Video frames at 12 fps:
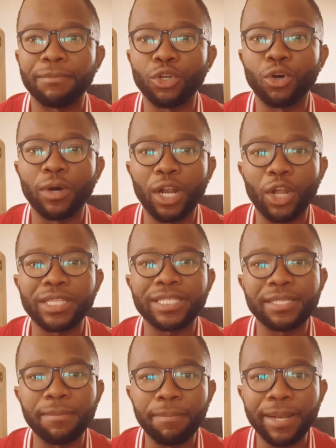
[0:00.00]
you know, a lot
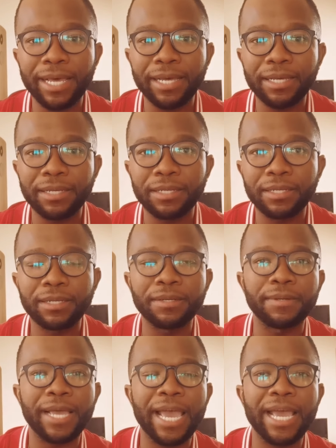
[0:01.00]
simpler,
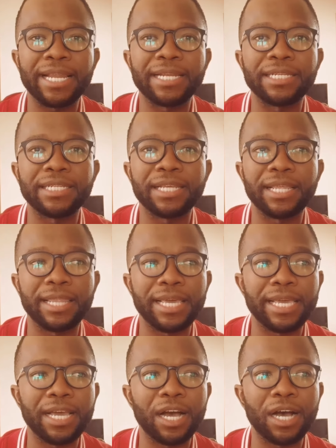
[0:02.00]
and
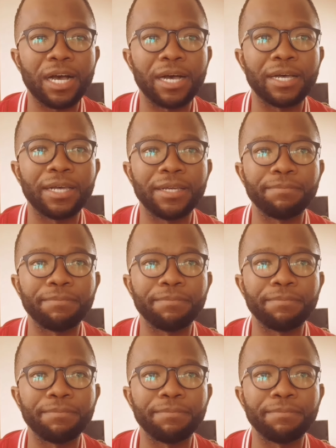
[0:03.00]
they are